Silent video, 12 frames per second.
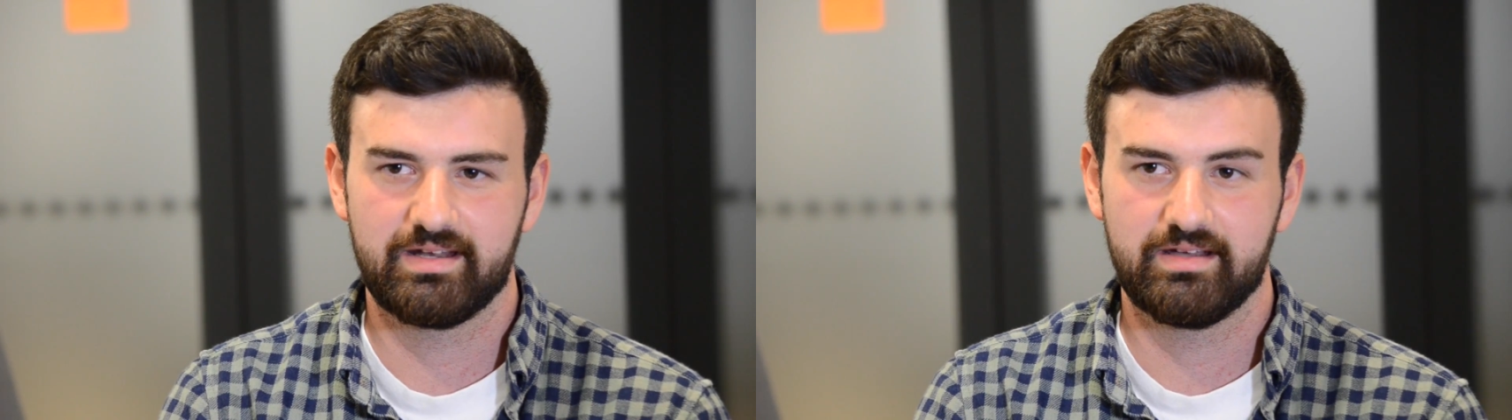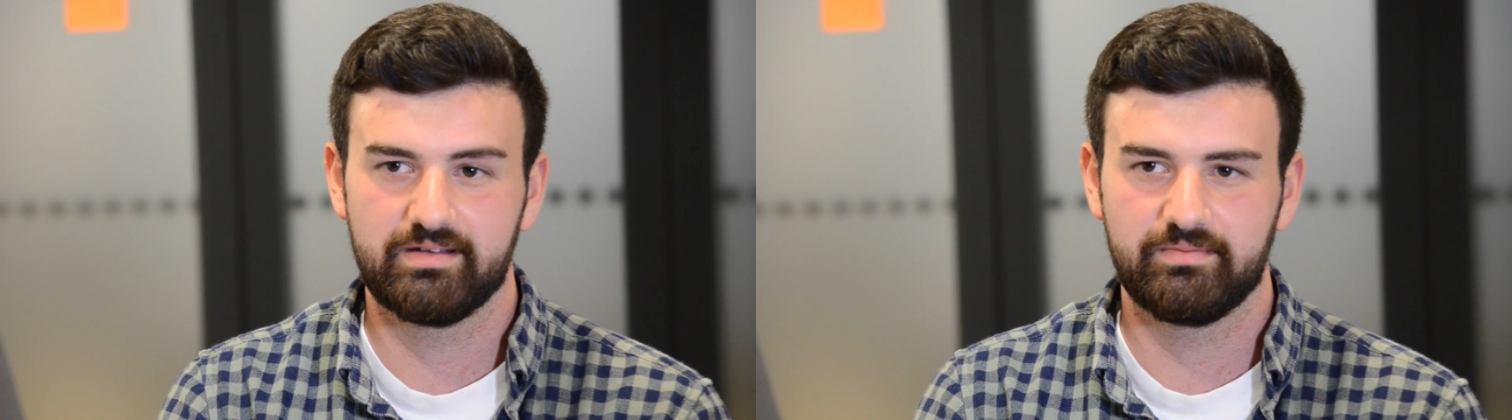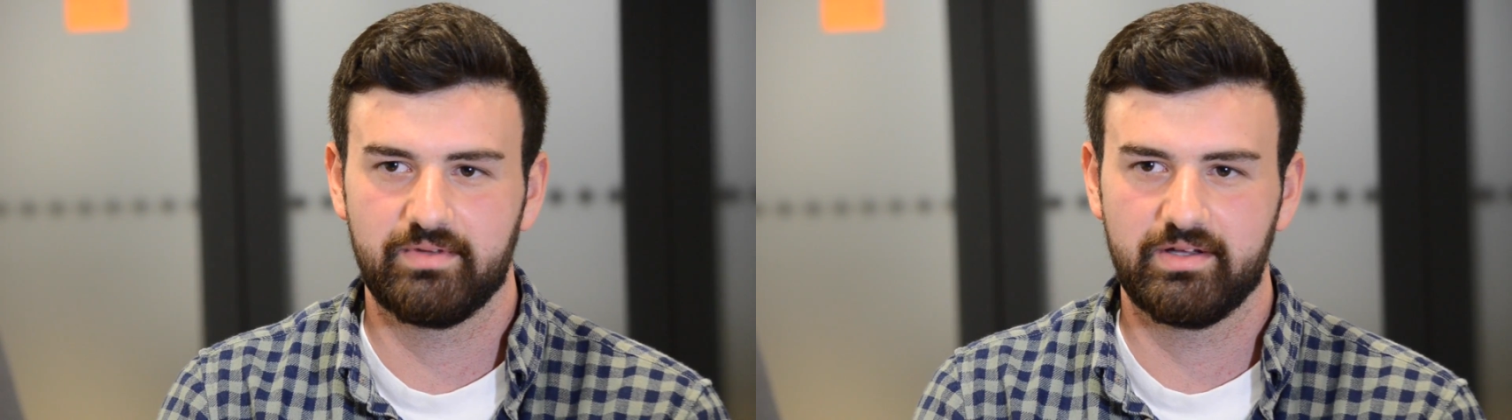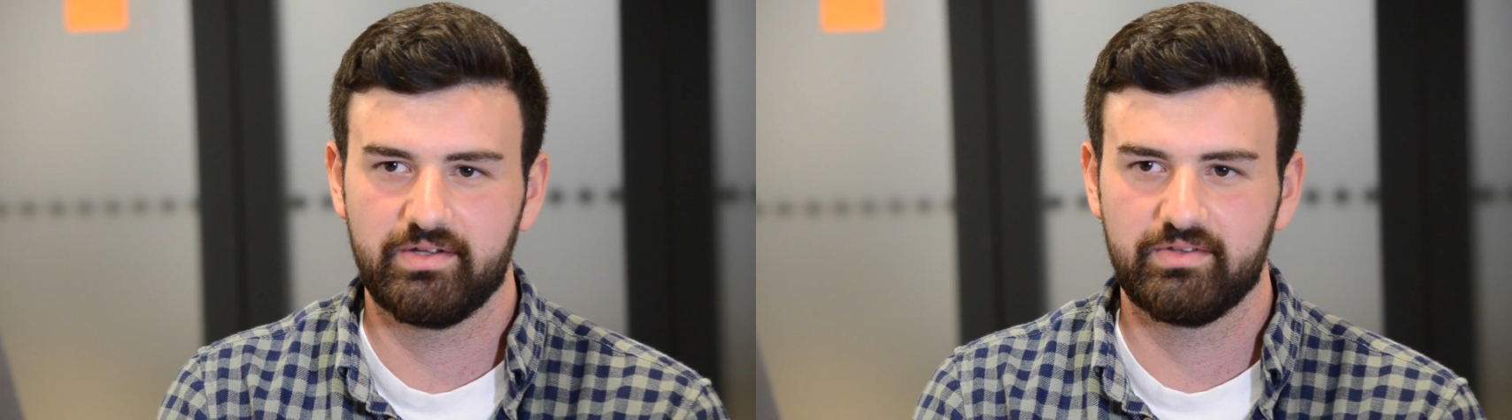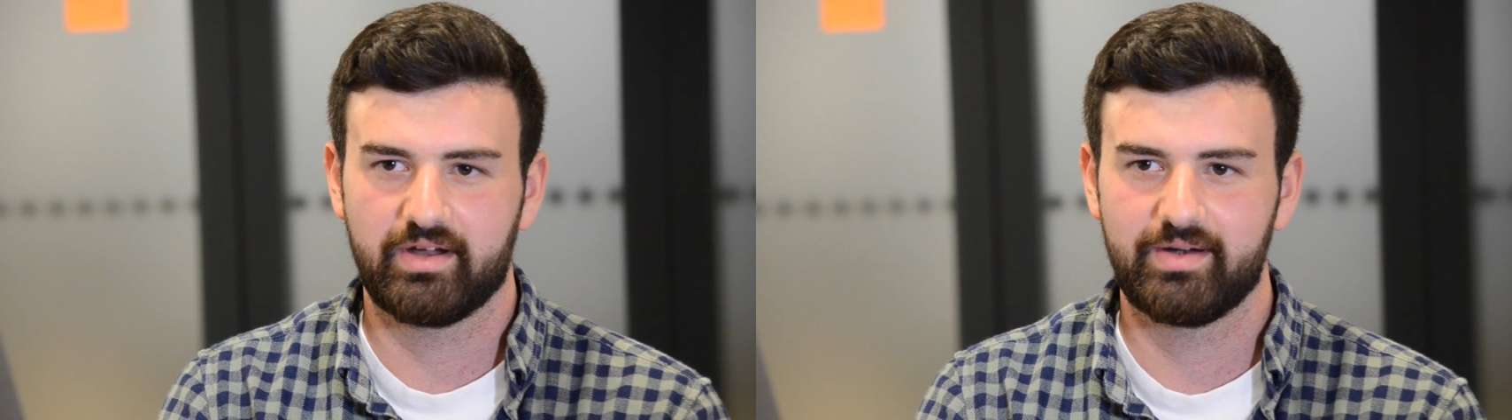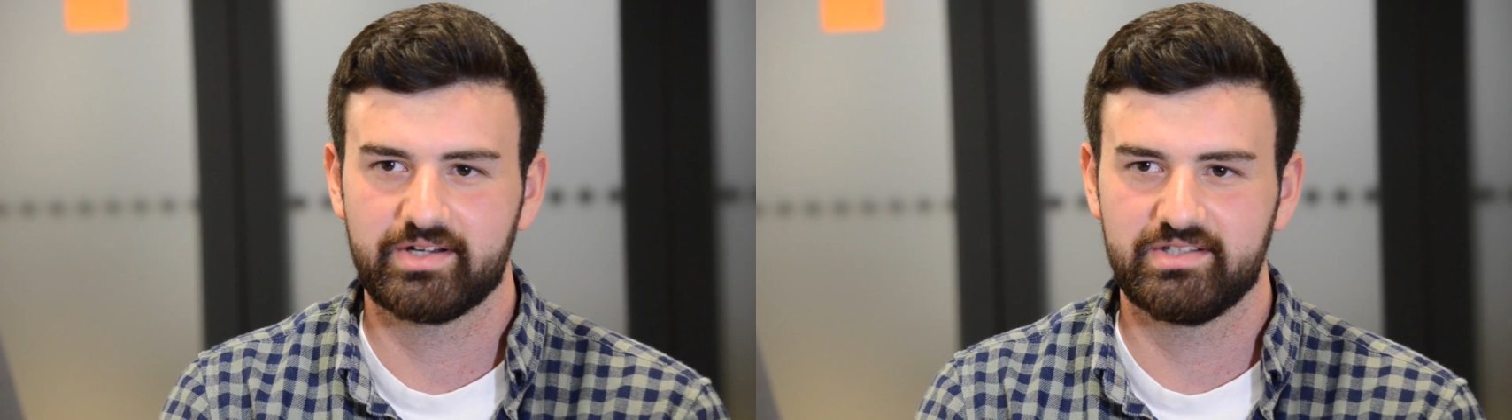a, a, good
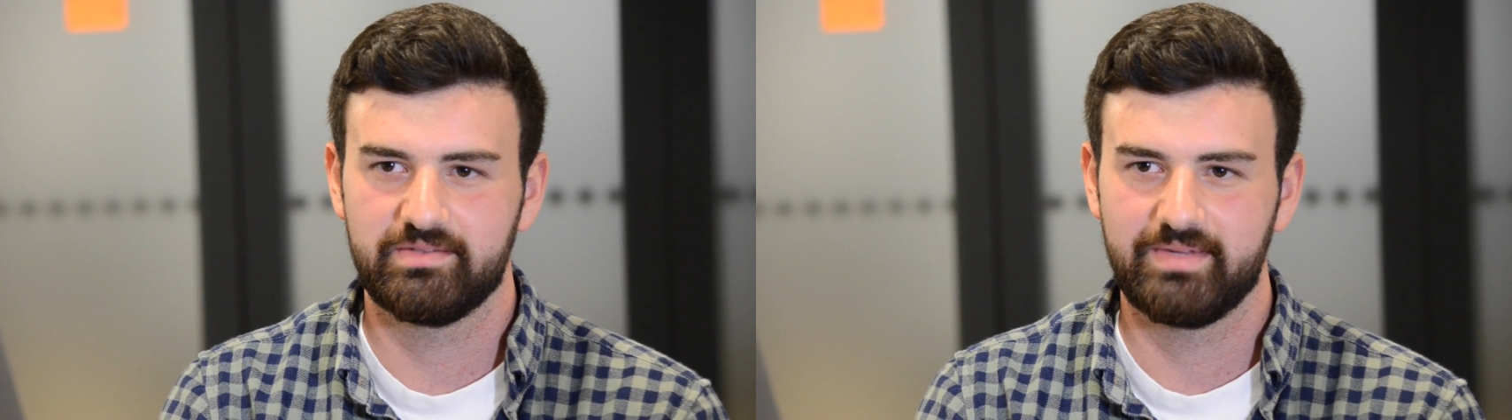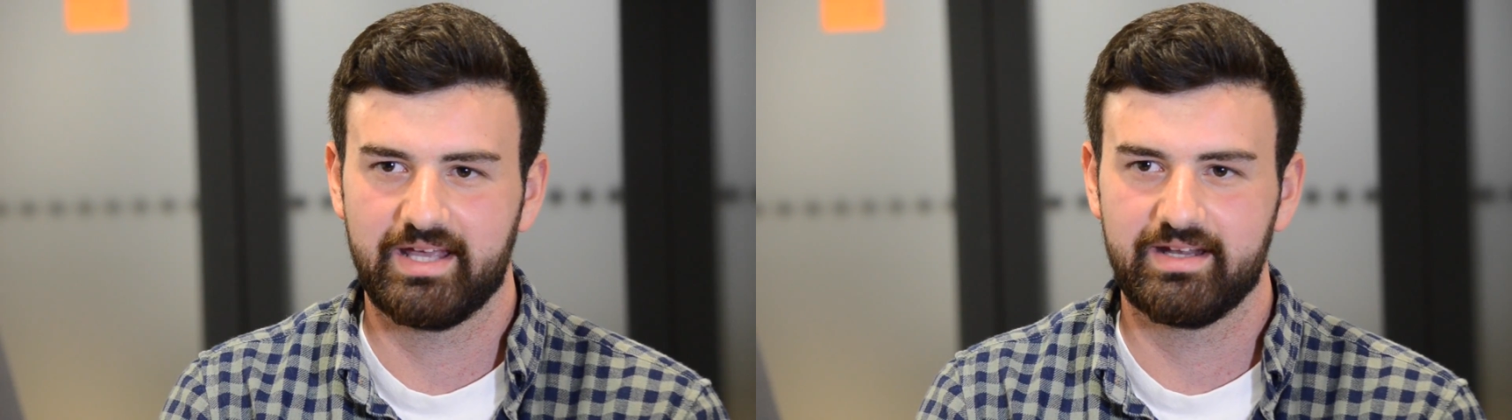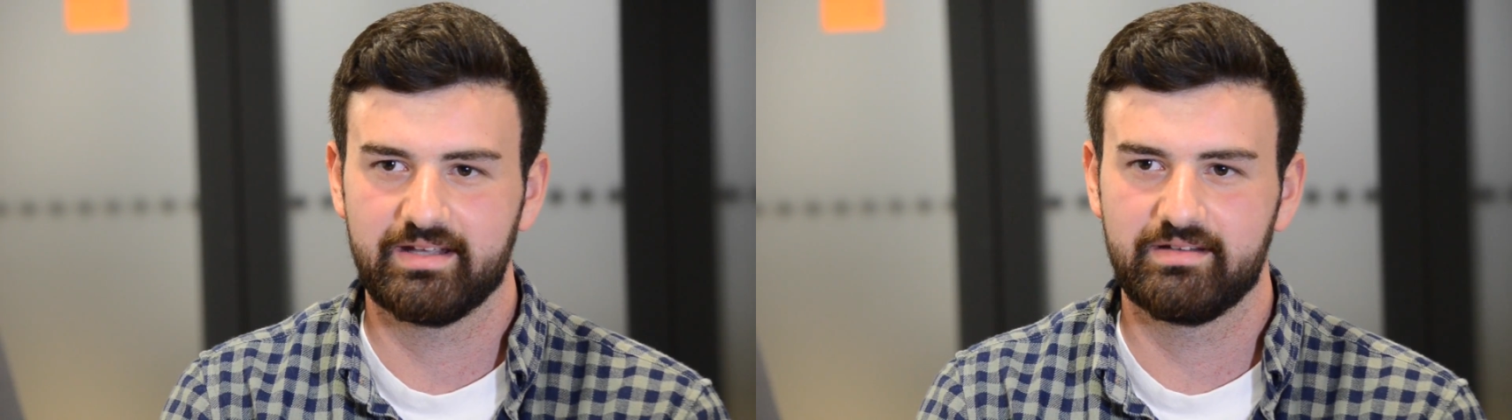direction to be heading